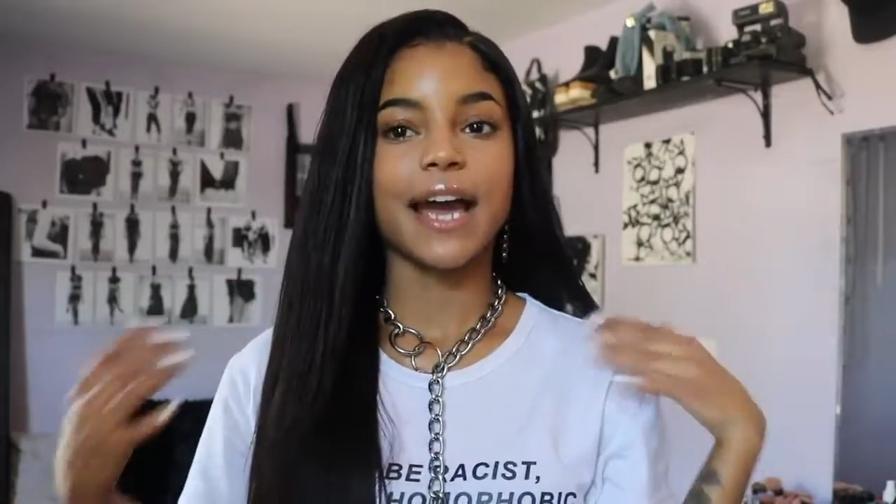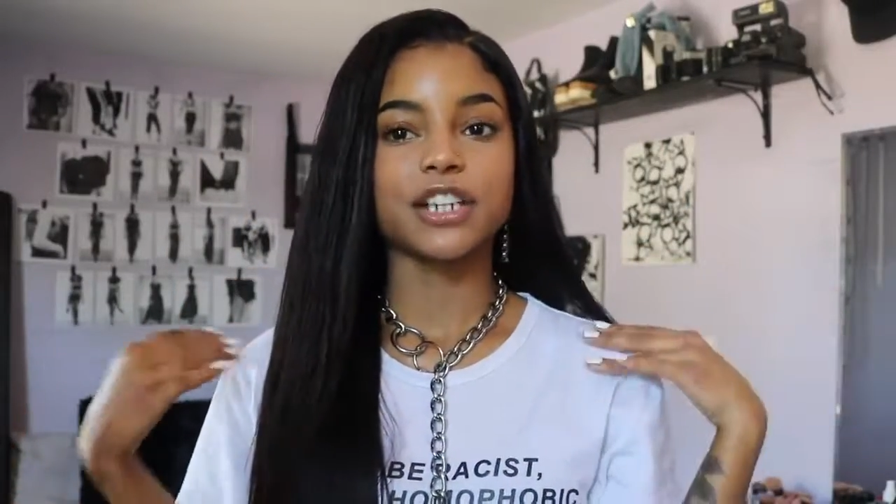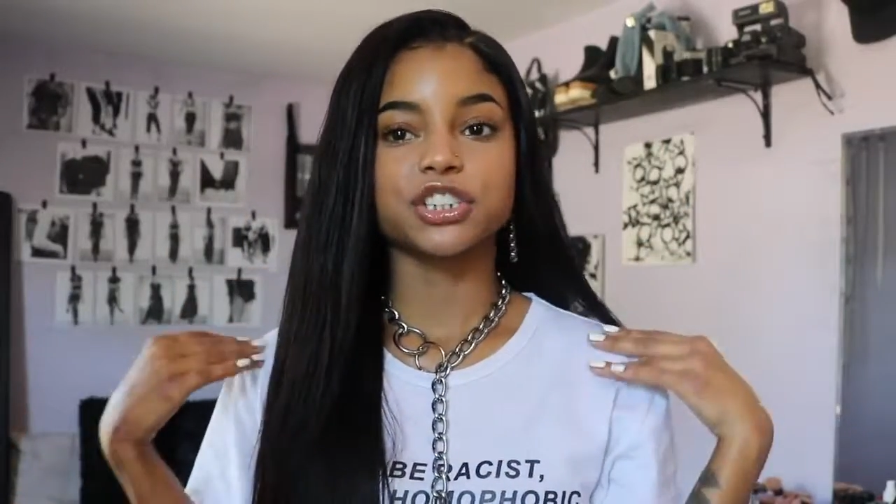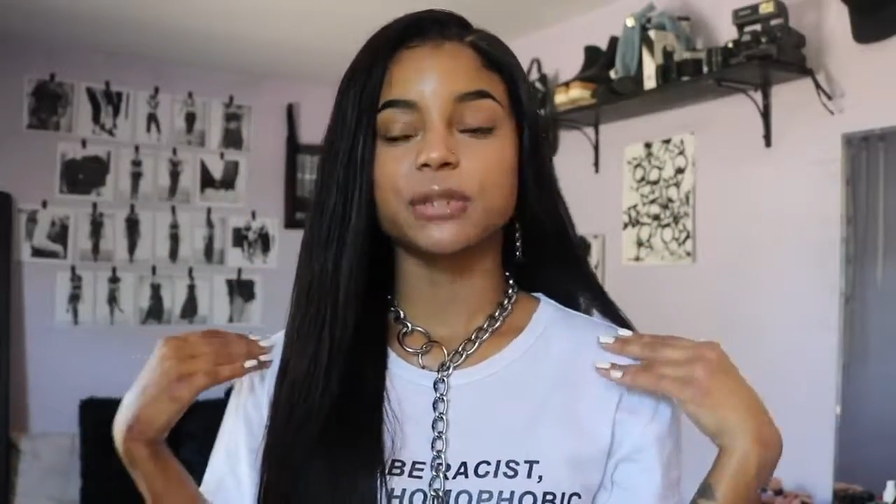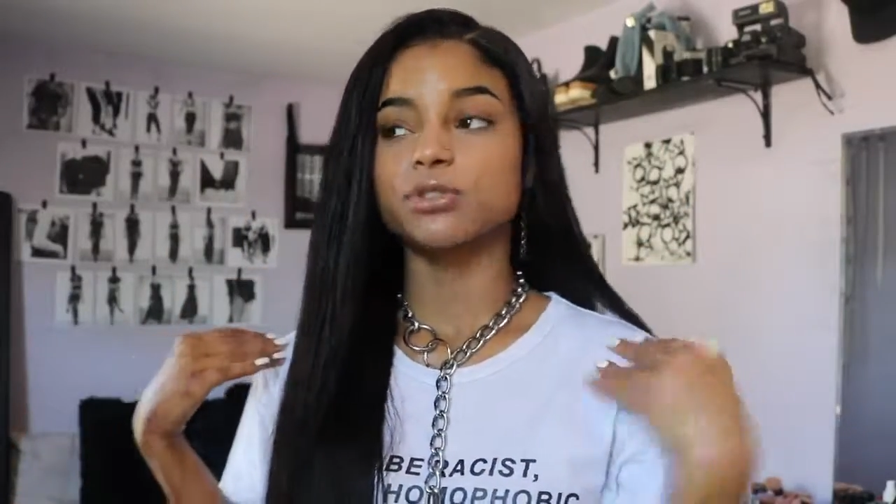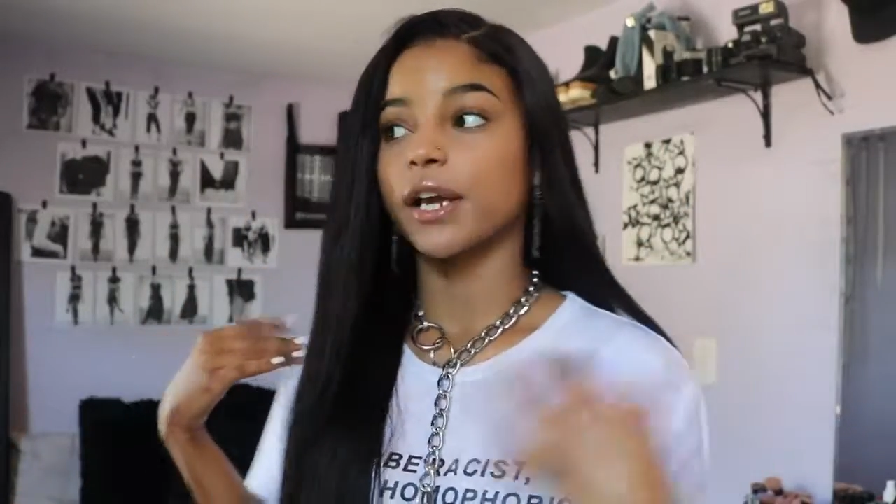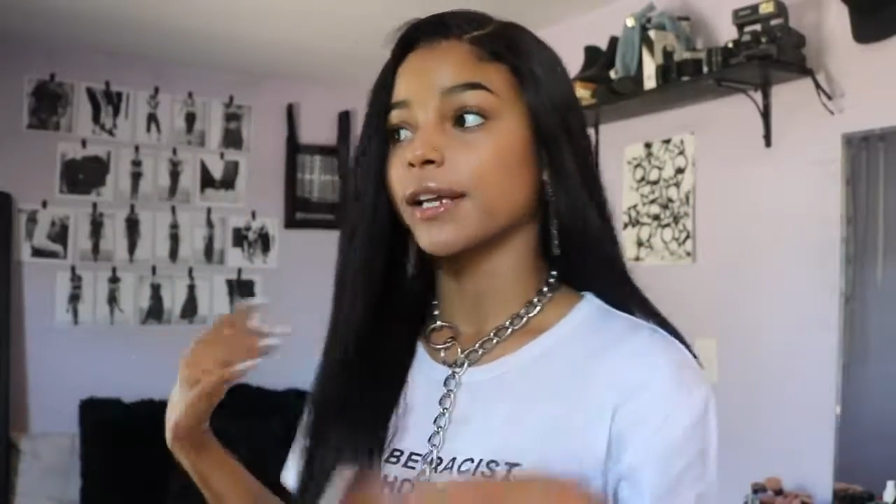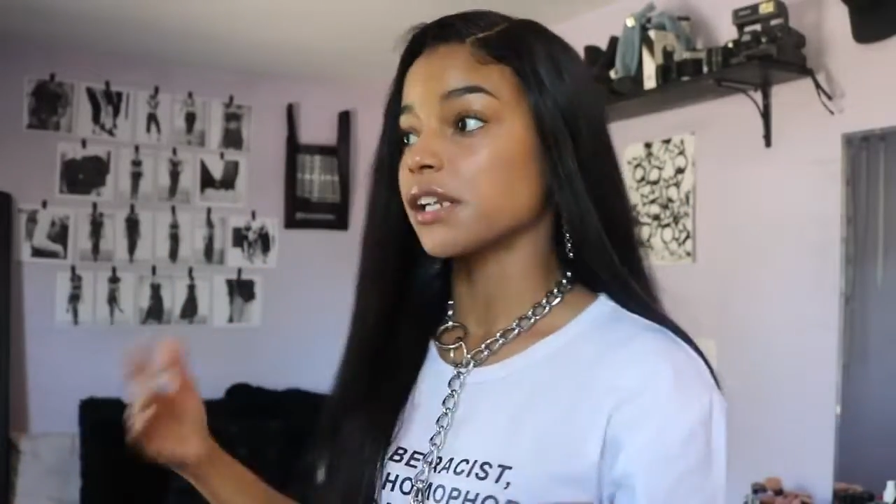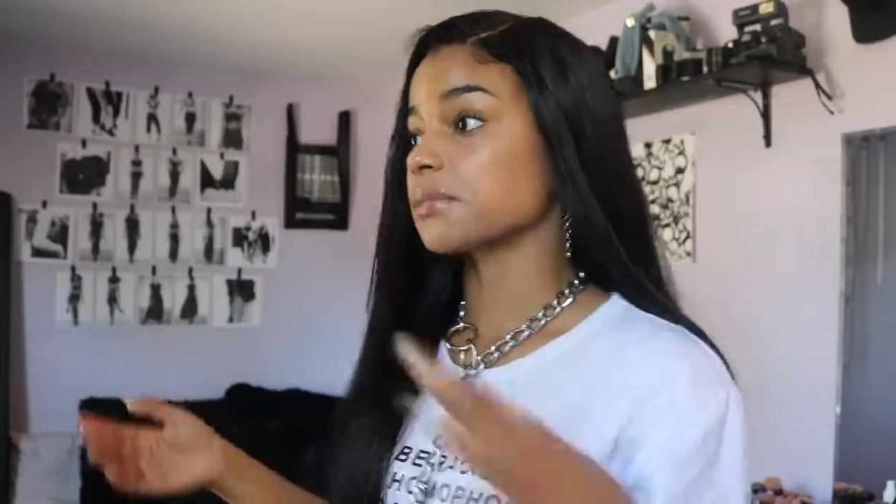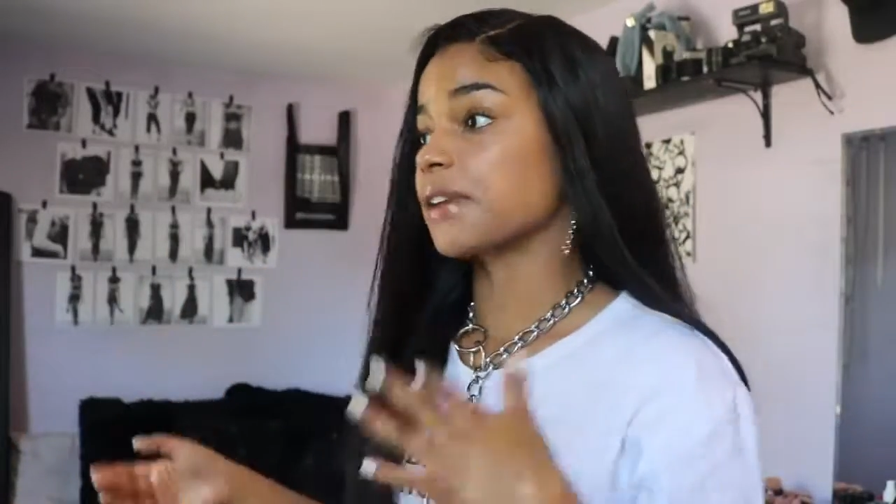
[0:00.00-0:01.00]
actually am trying
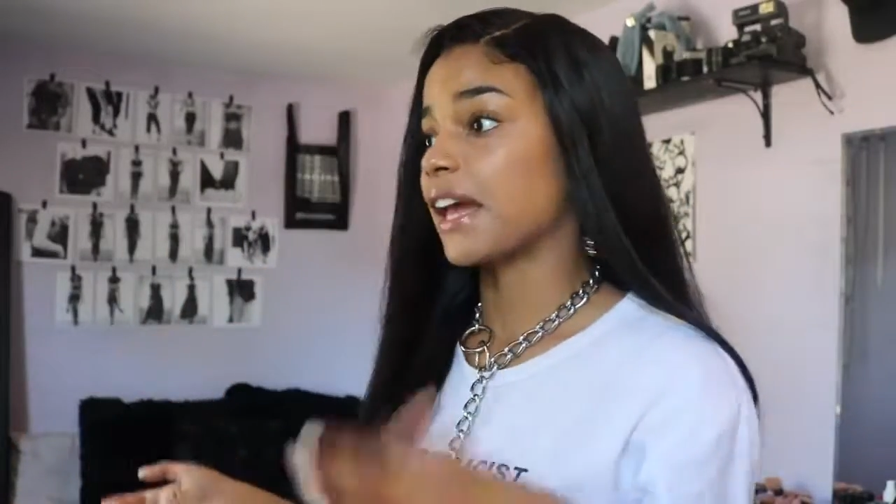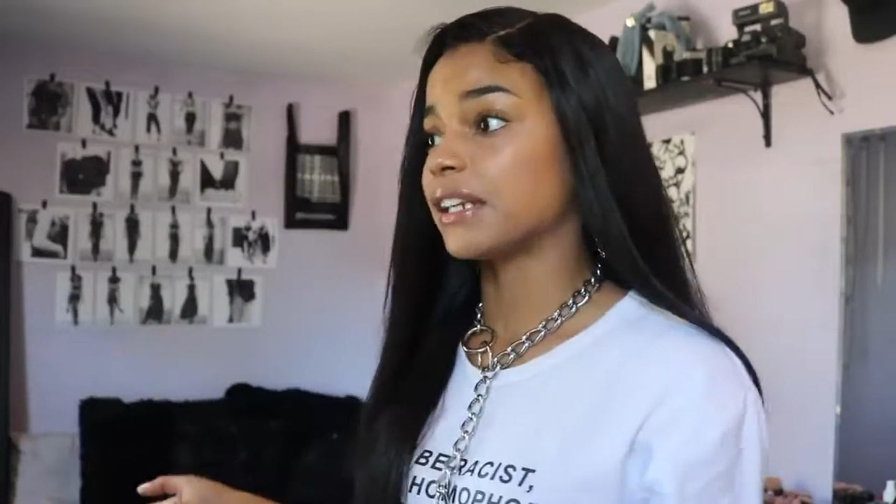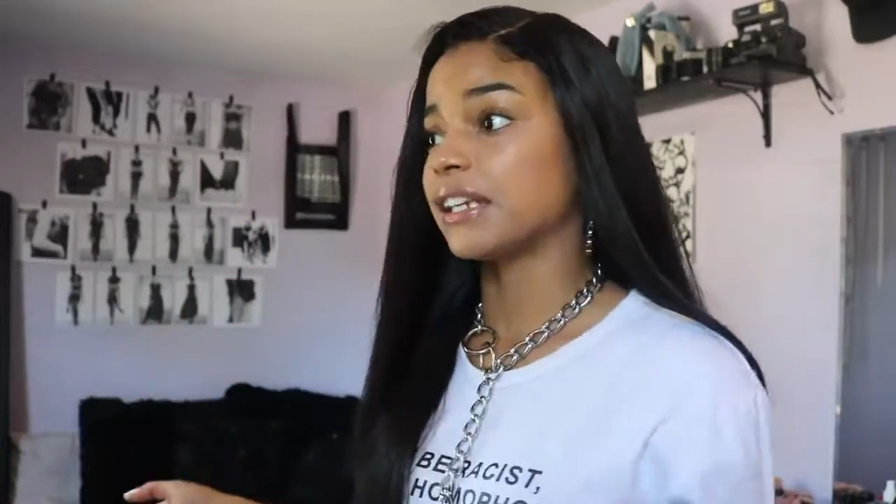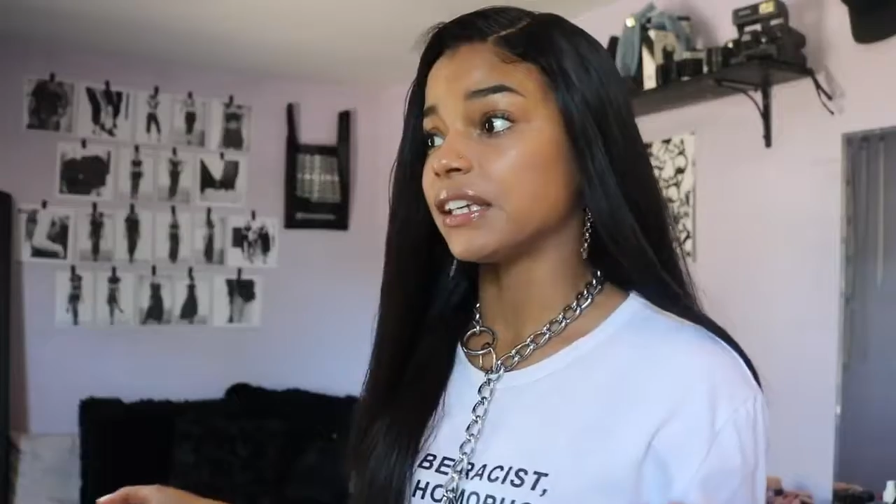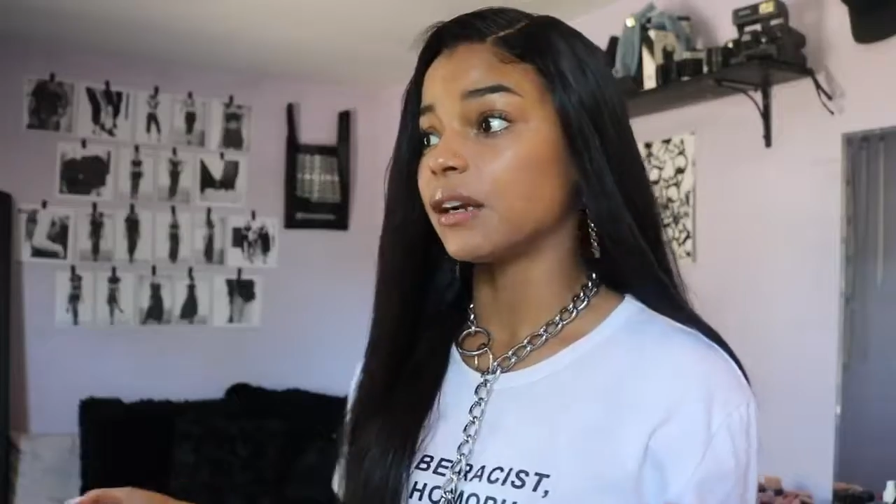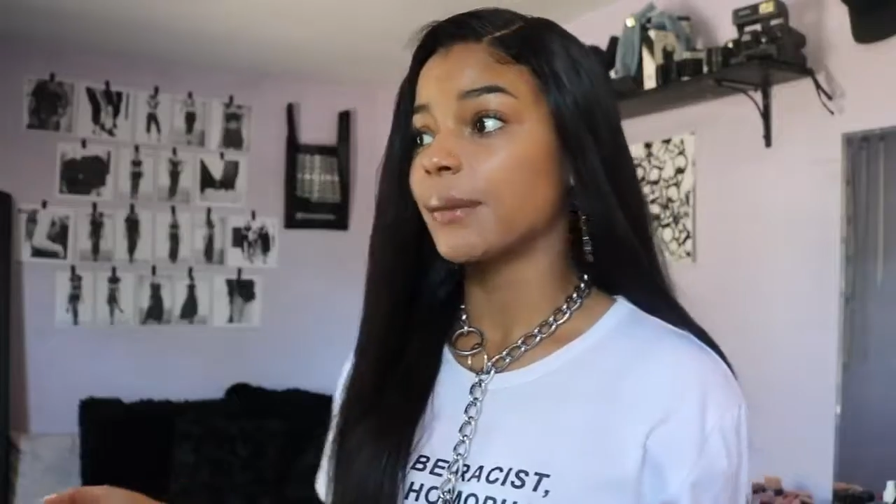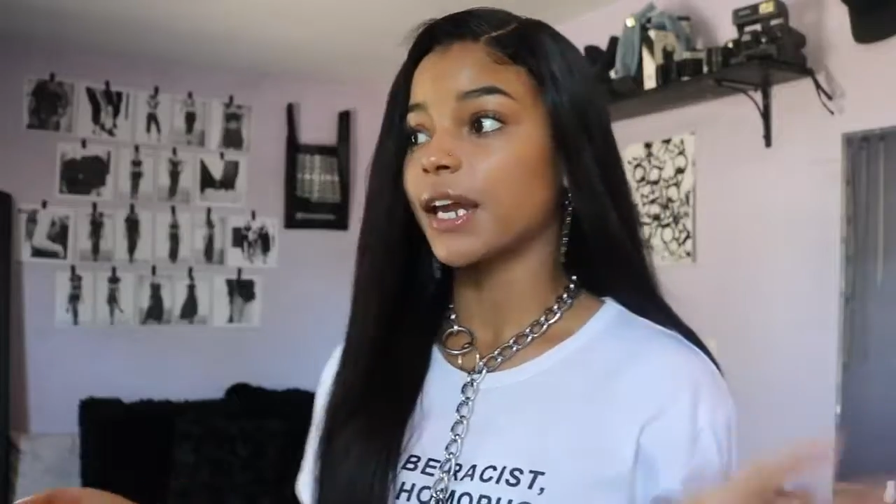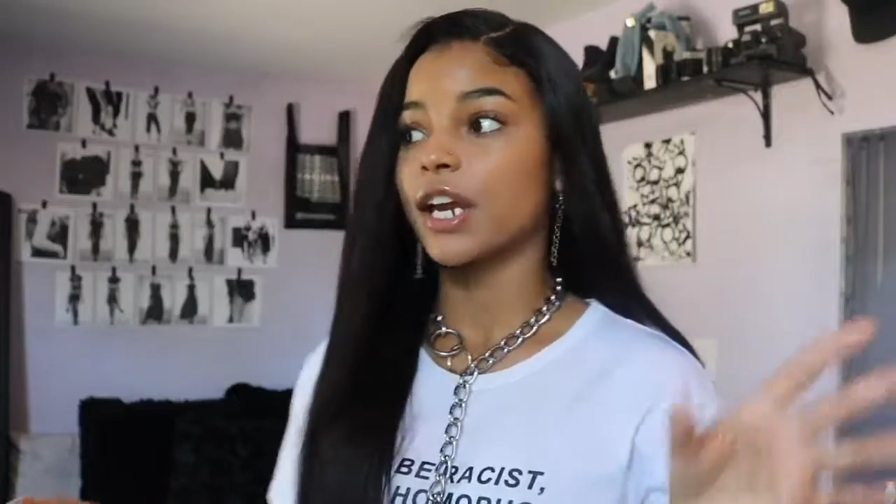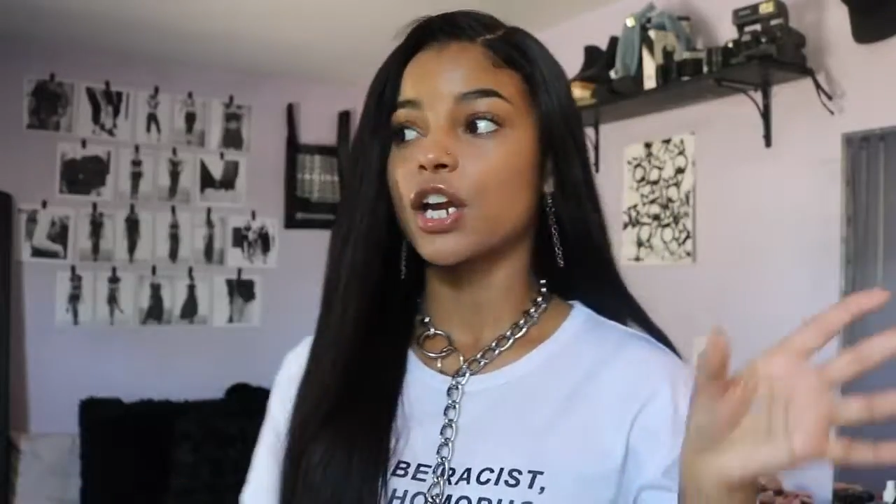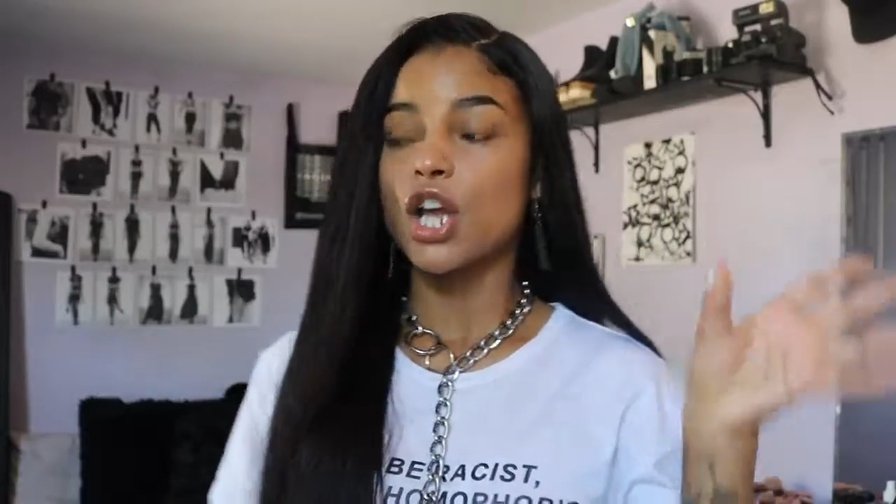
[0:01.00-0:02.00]
not to put any heat on my
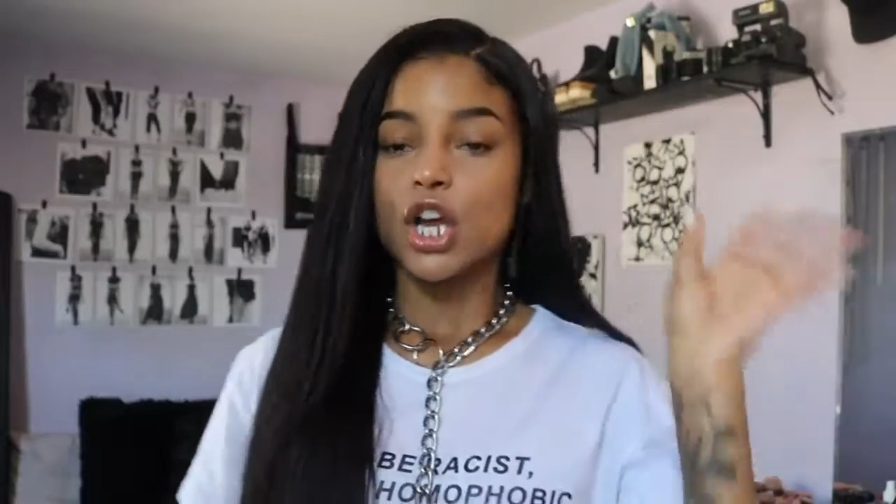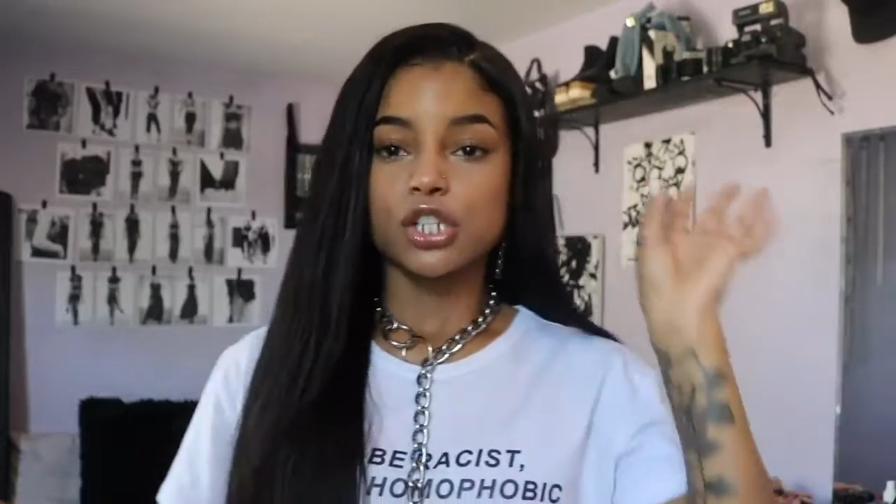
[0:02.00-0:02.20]
hair.